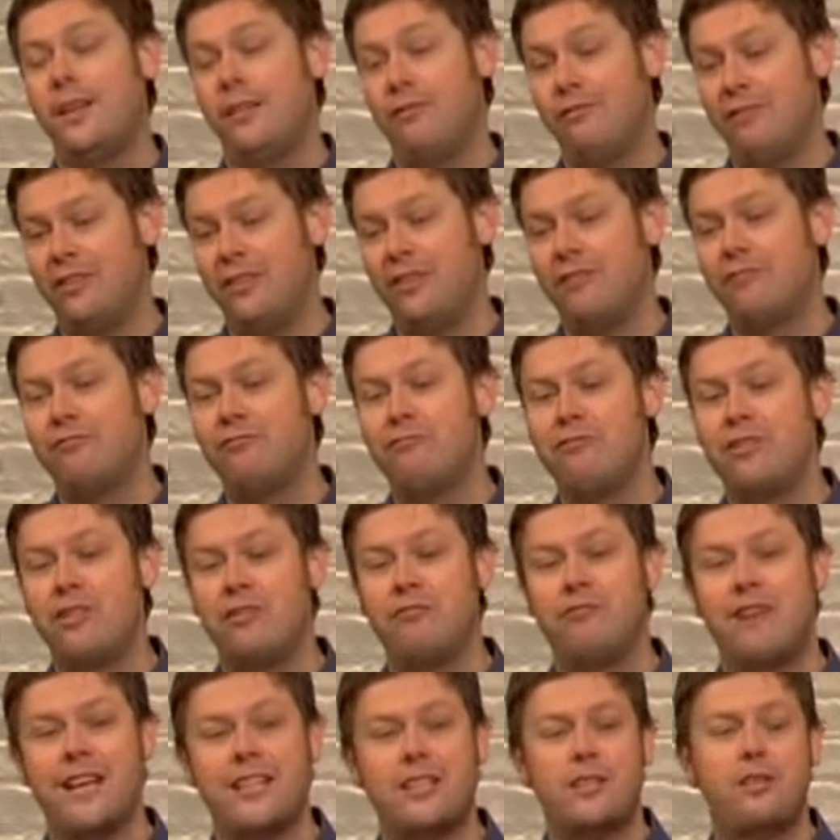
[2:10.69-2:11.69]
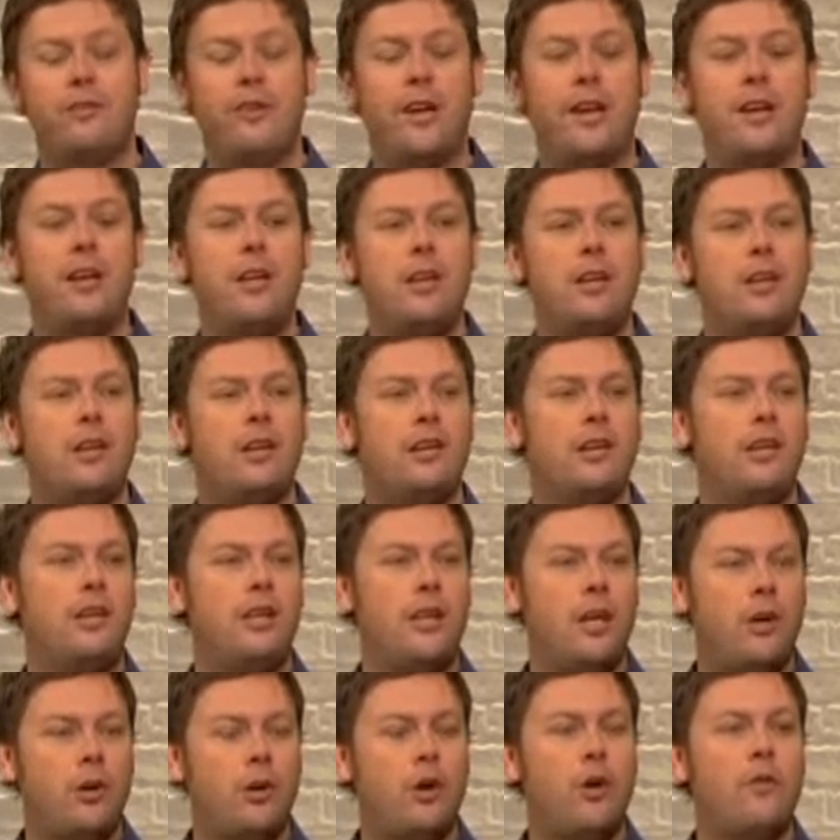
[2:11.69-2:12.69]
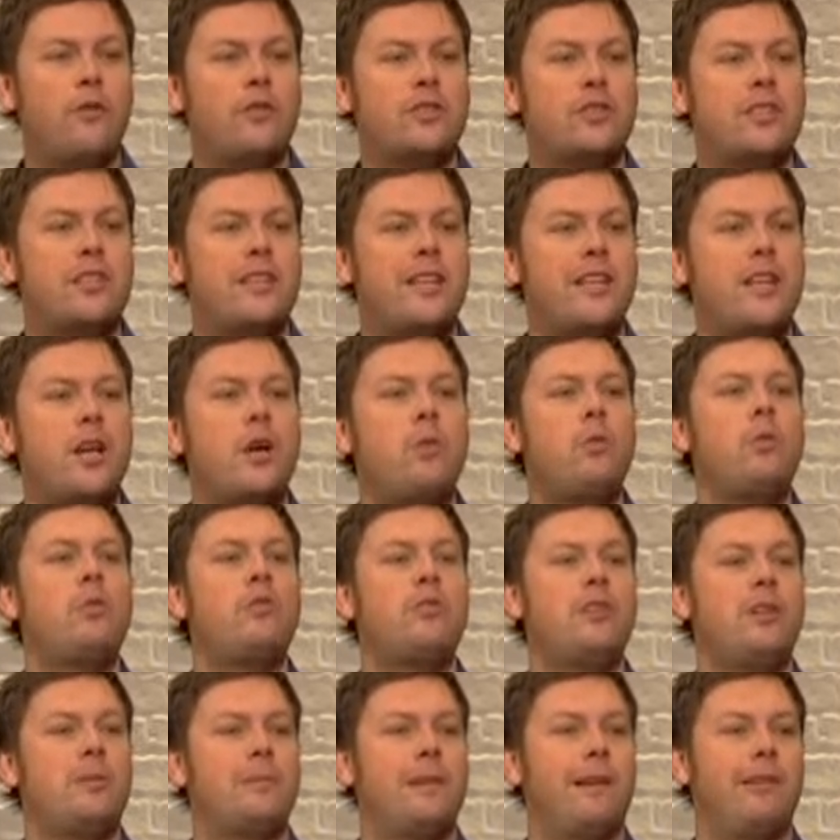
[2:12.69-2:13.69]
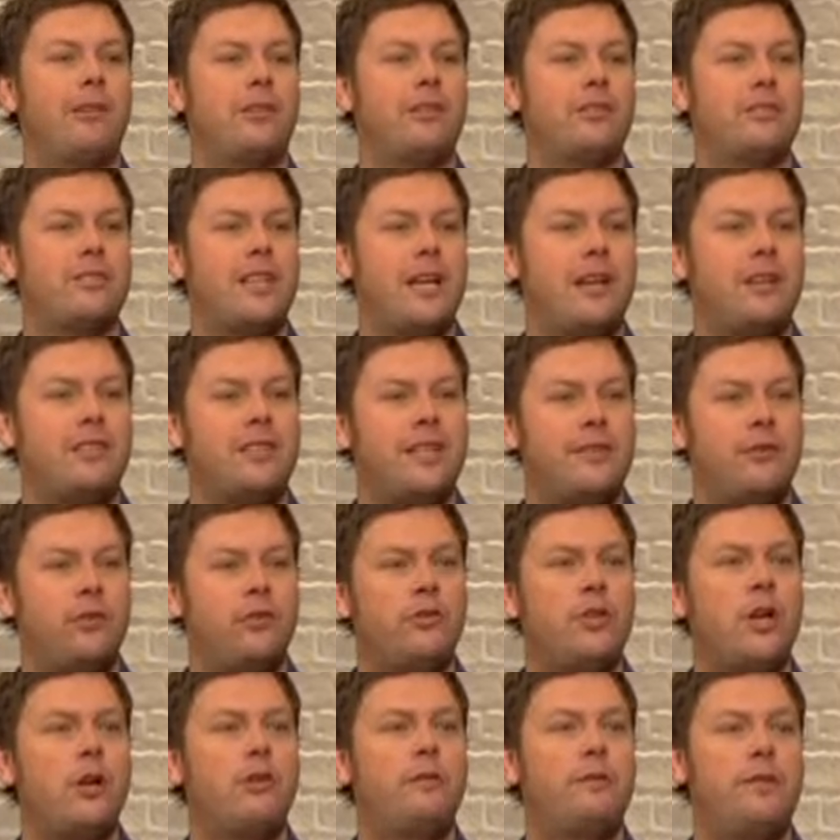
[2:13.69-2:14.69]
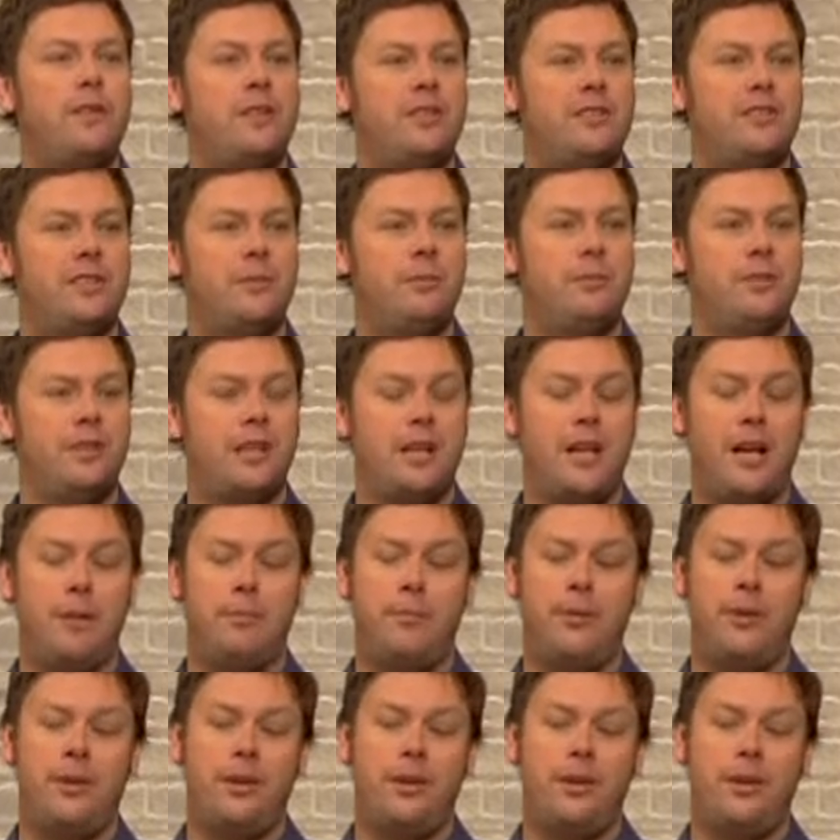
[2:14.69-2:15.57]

The rest of it, obviously they don't want the Americans there because they've got no affinity with the club.